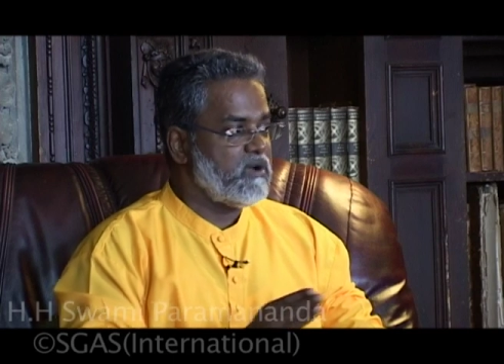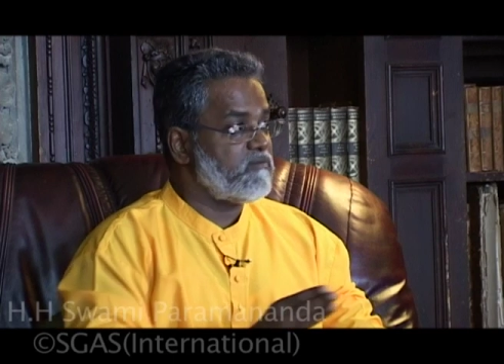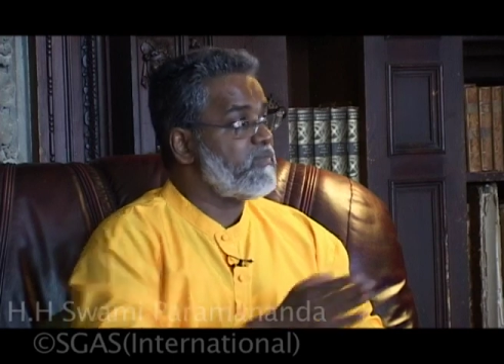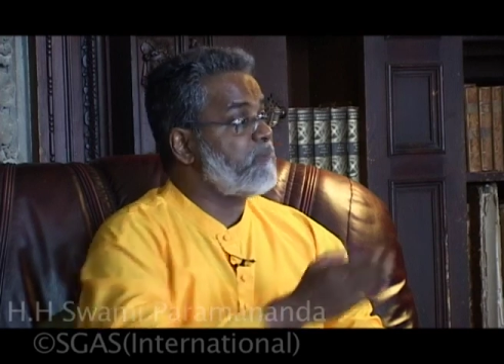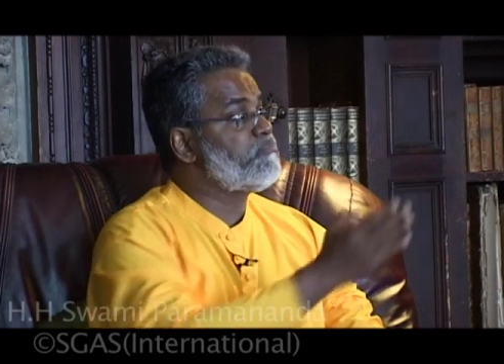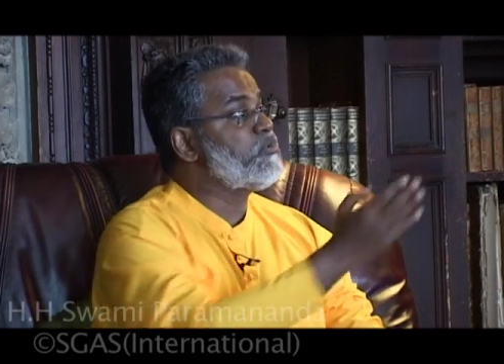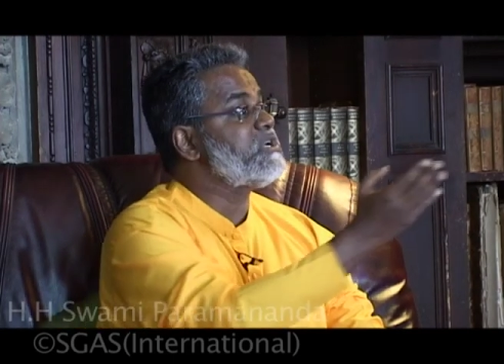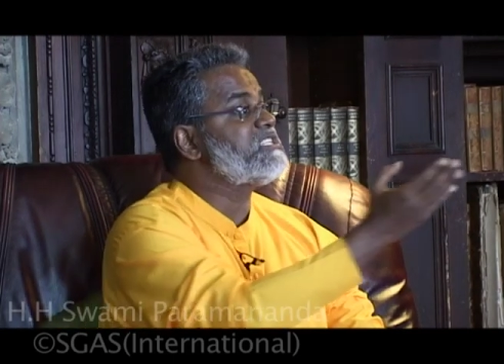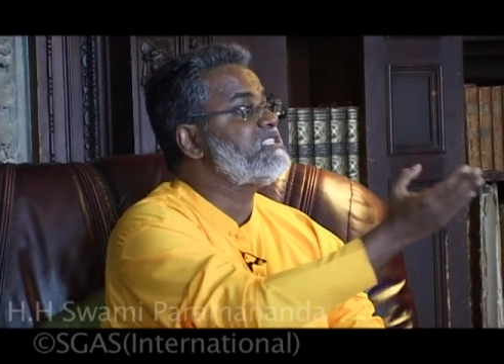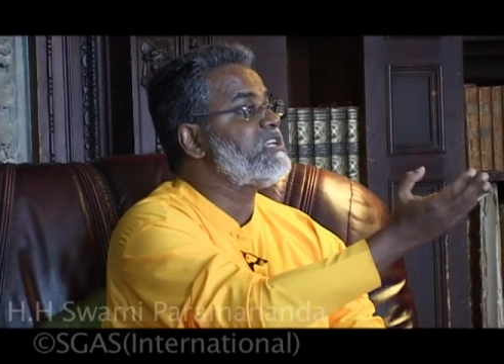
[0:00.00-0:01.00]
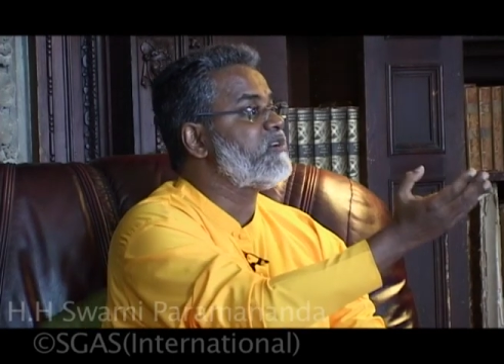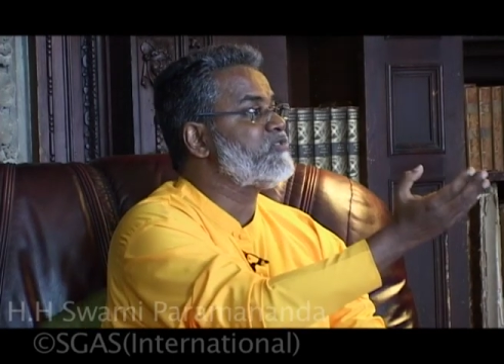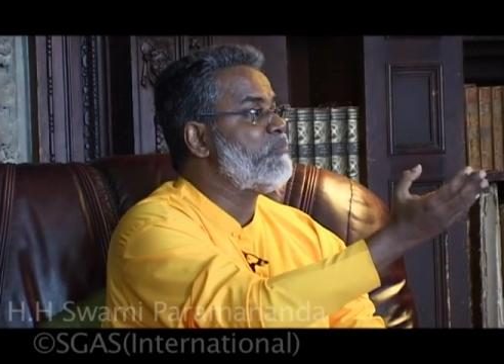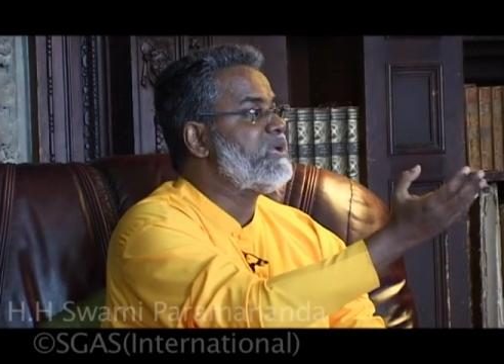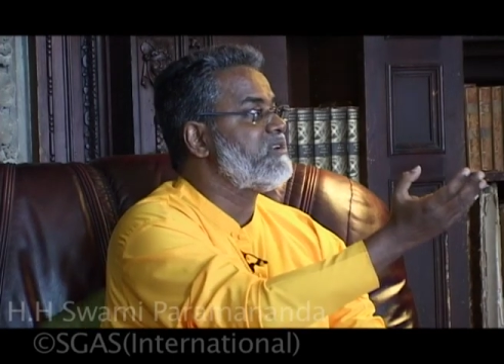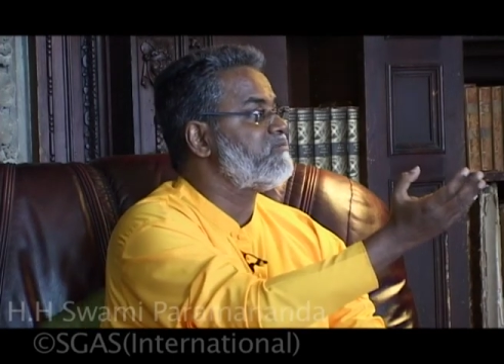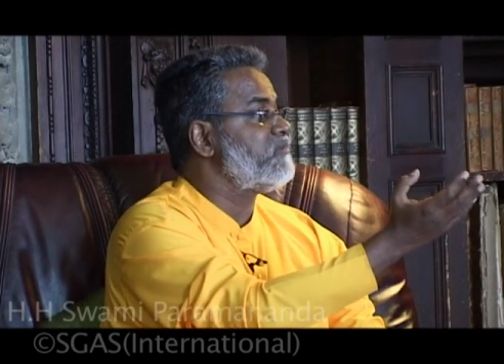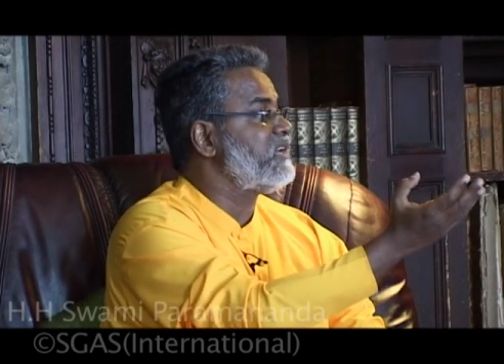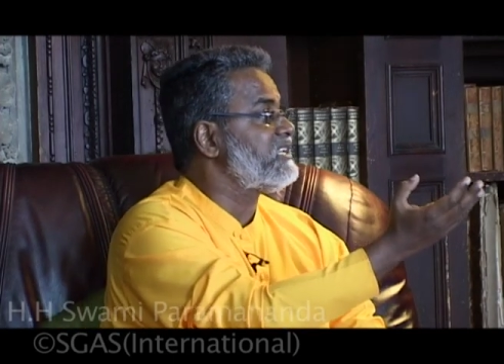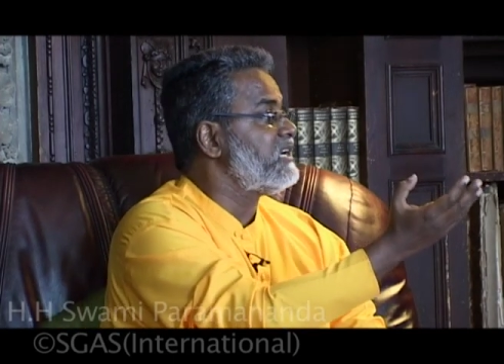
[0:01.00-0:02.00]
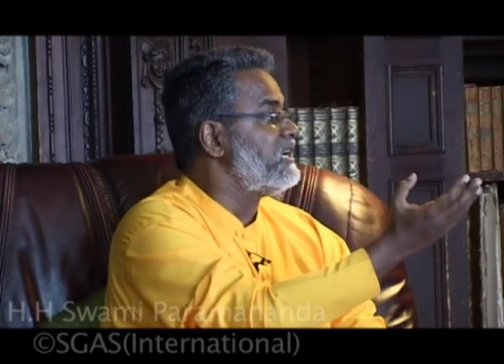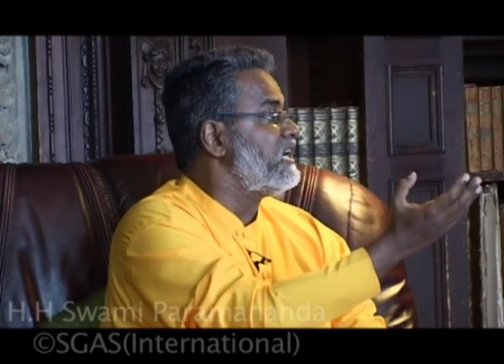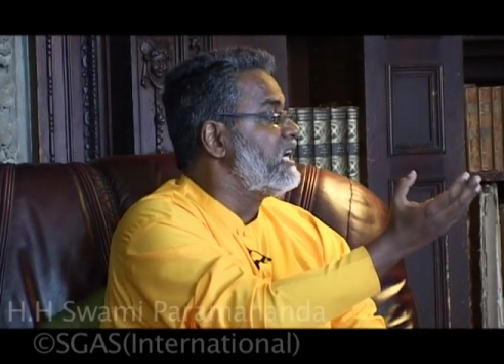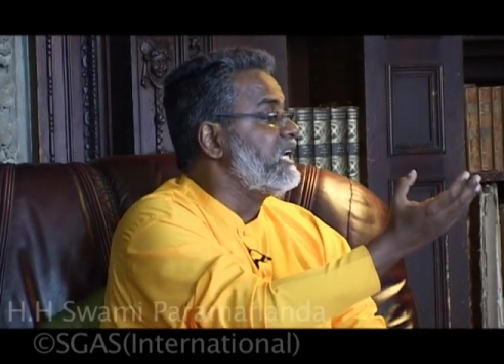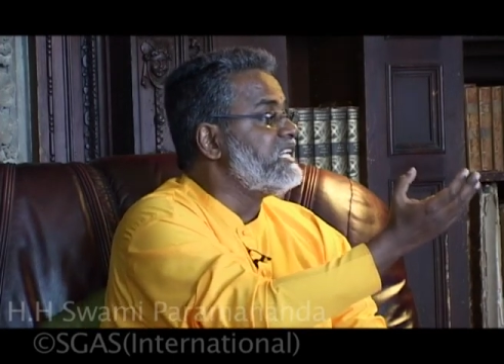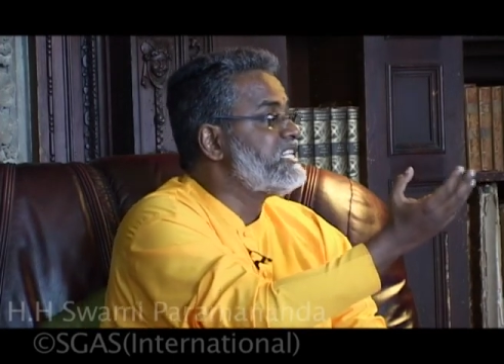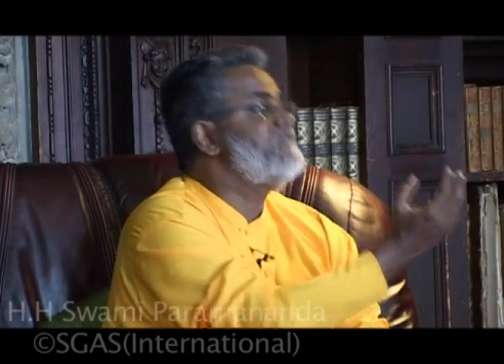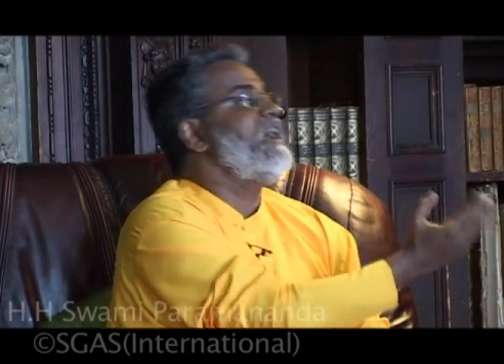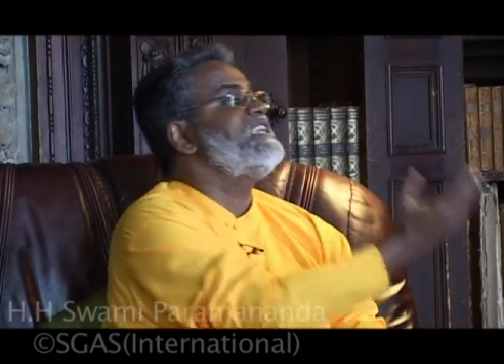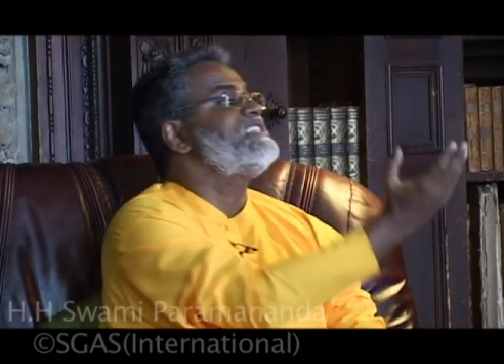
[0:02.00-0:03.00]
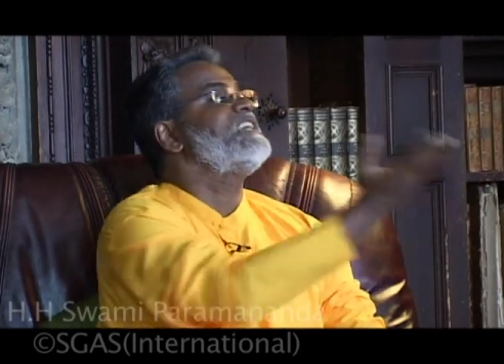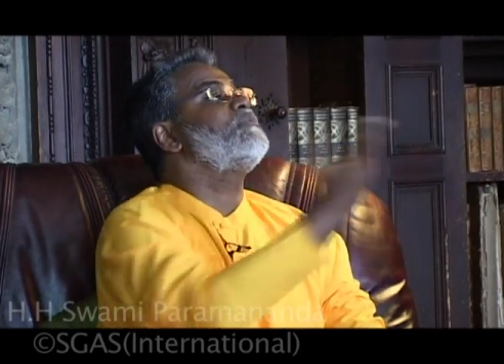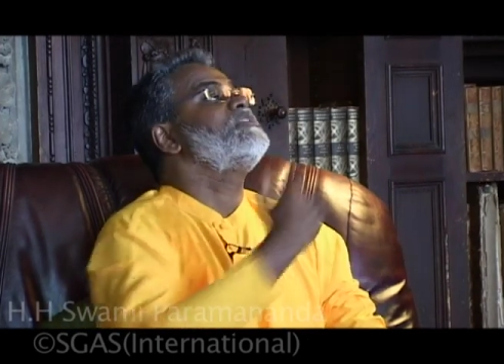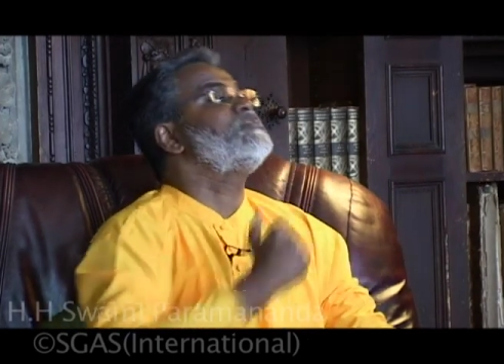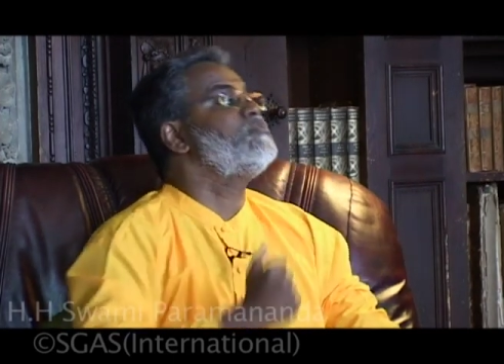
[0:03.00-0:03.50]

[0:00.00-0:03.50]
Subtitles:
from that purest state of your being, from that divine state which